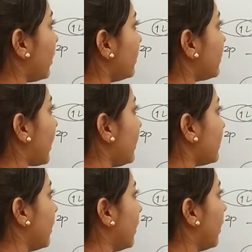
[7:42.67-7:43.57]
in size?
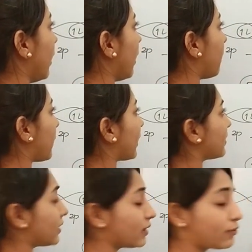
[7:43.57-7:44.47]
Because
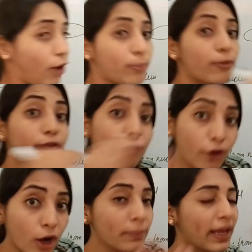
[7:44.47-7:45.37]
it is formed
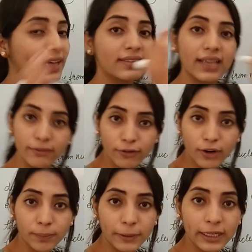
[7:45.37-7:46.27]
from S and
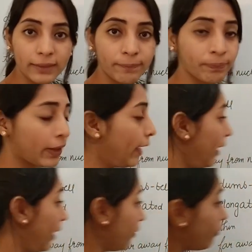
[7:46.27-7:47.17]
from P.
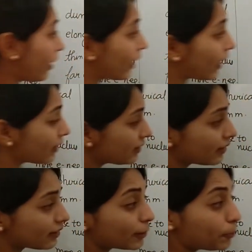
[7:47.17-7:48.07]
Whereas
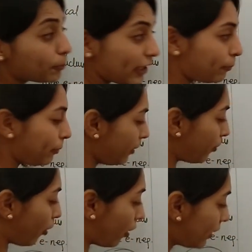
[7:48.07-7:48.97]
the pp
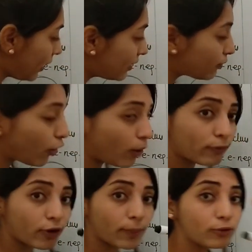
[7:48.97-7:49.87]
bond is formed
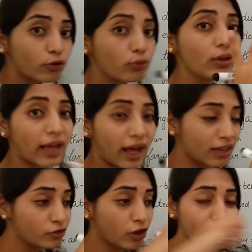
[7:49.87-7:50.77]
from two
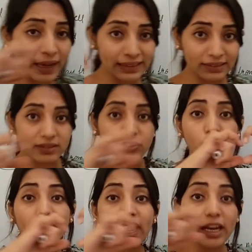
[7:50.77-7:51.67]
large orbitals,
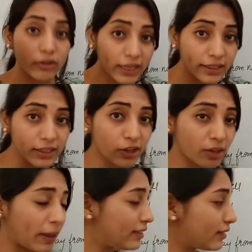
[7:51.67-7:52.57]
two elongated
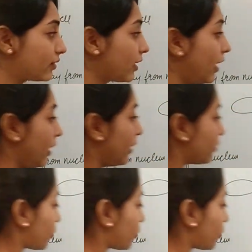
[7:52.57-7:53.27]
orbitals. So